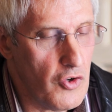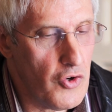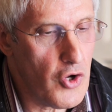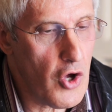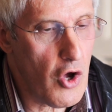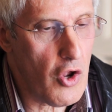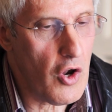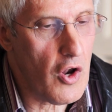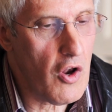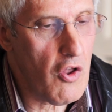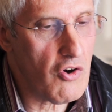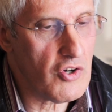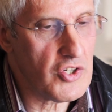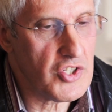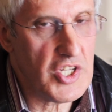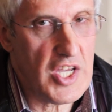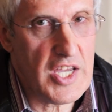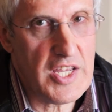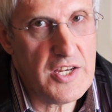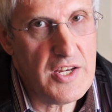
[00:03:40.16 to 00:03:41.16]
you're not
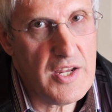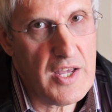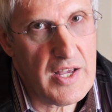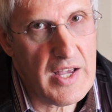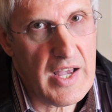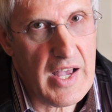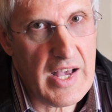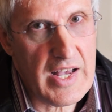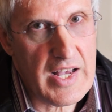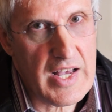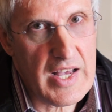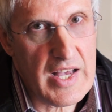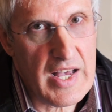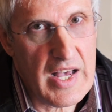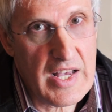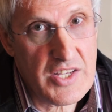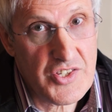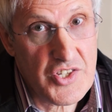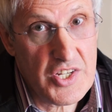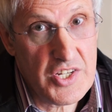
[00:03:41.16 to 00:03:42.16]
logged in
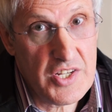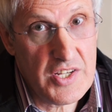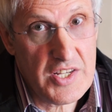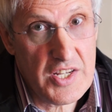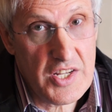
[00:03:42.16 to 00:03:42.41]
as an